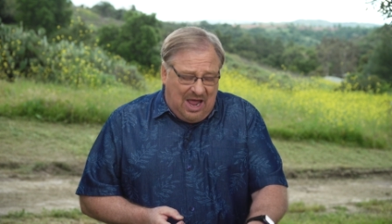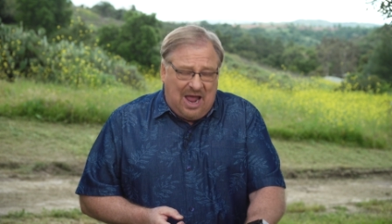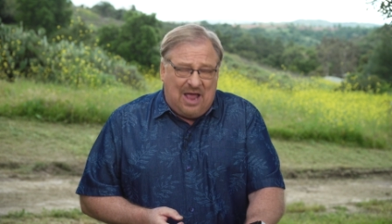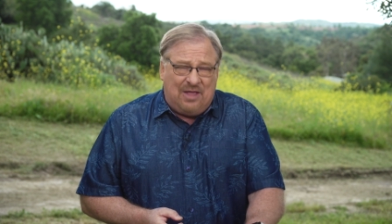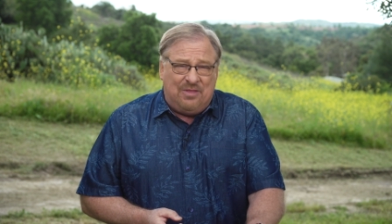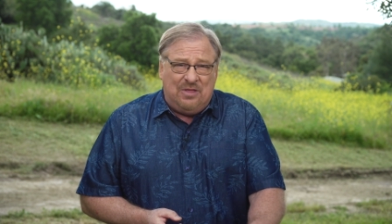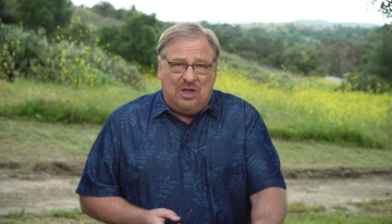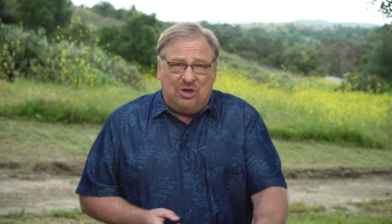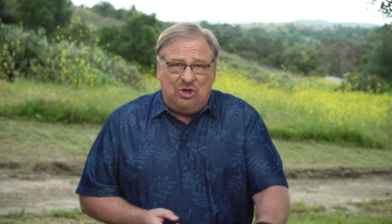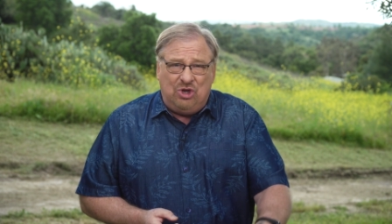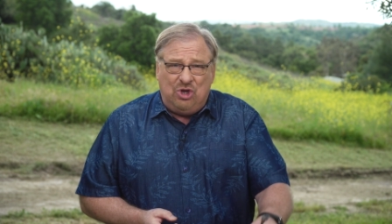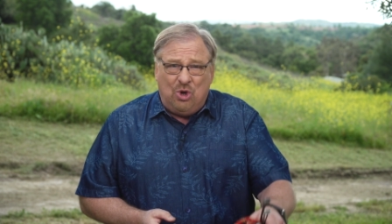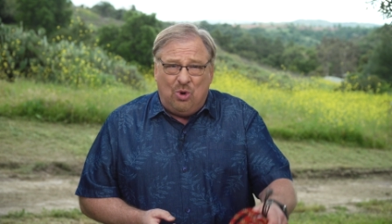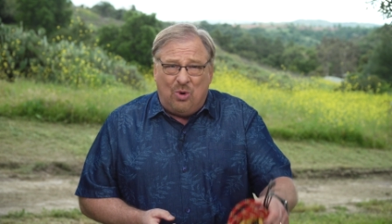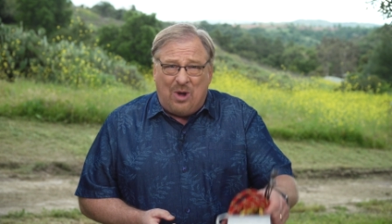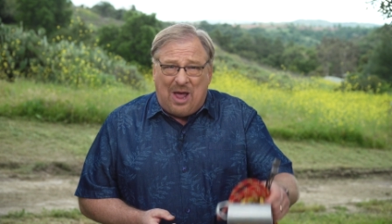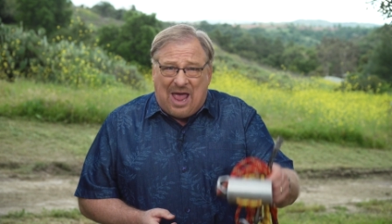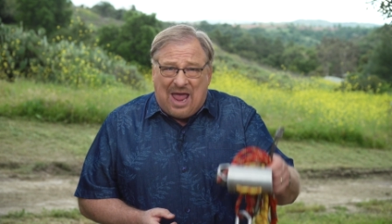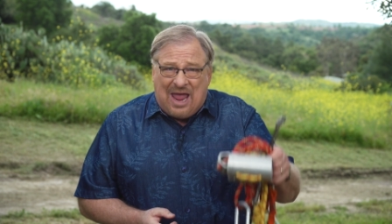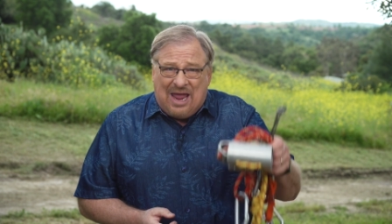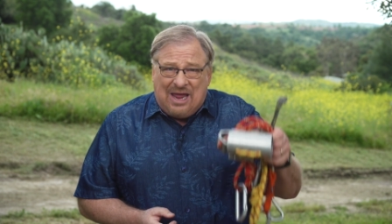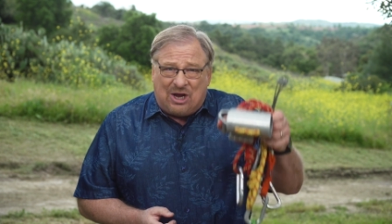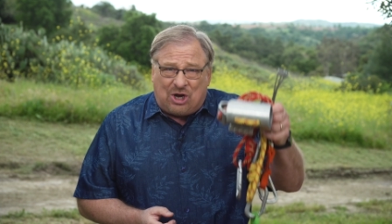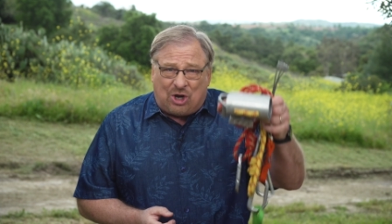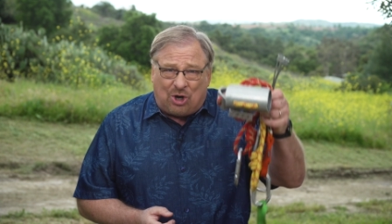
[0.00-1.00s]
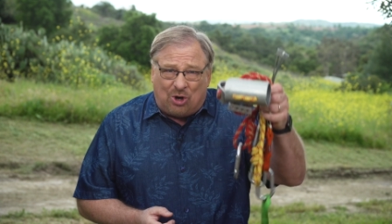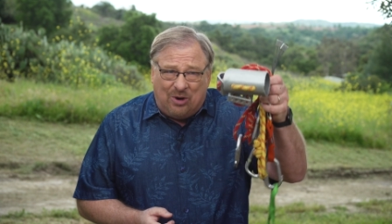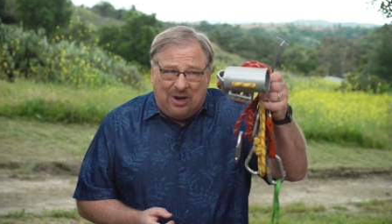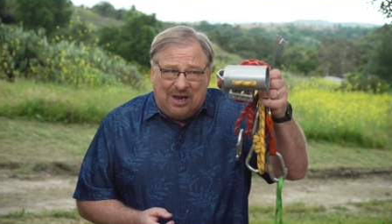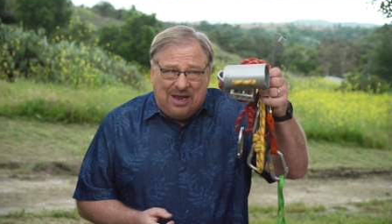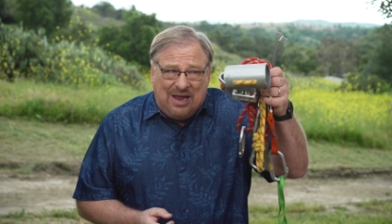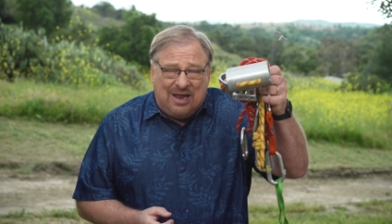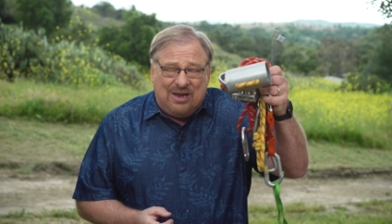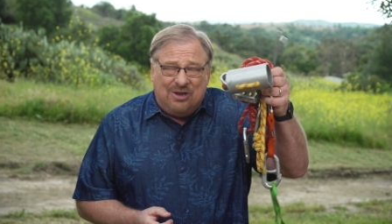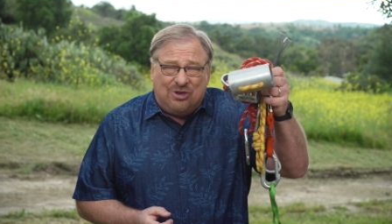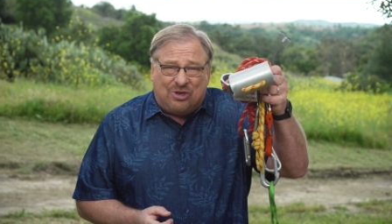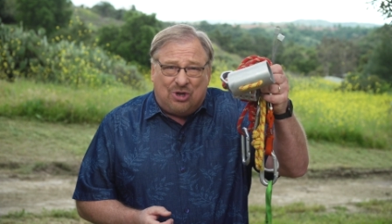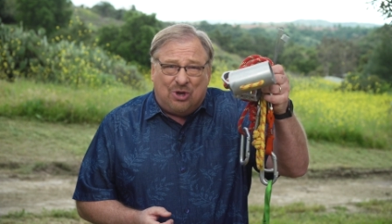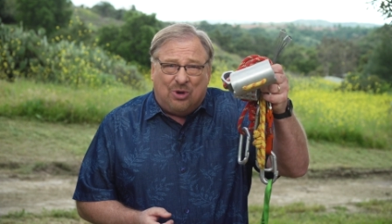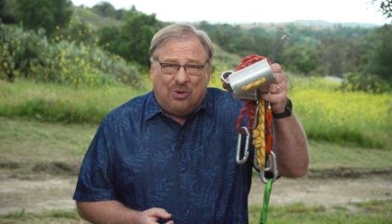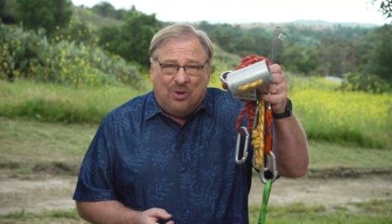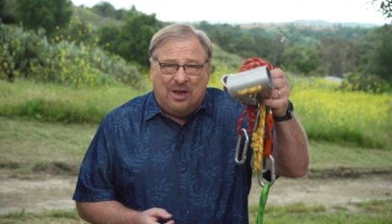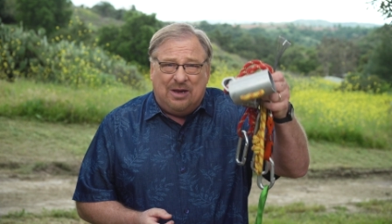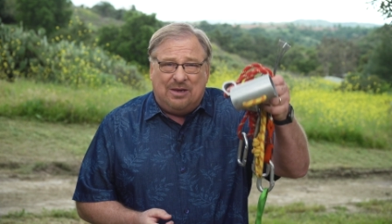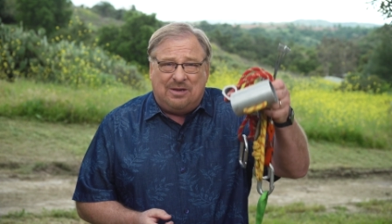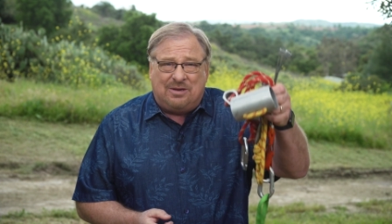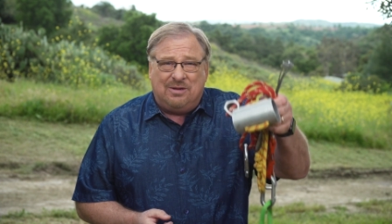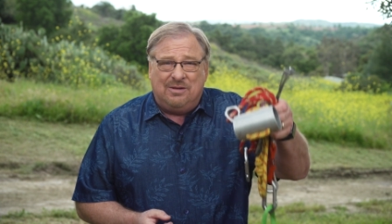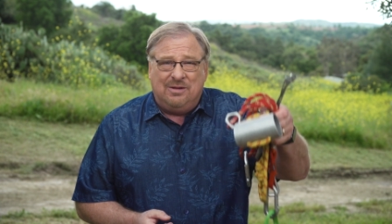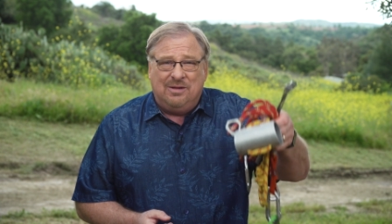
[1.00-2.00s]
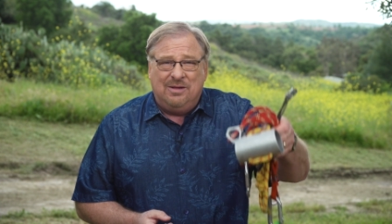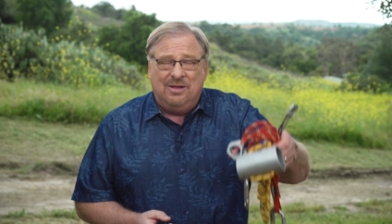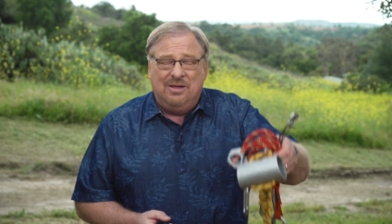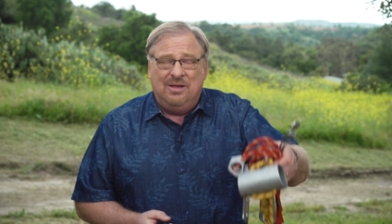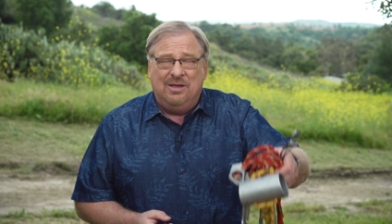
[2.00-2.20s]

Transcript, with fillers: and then you anchor into it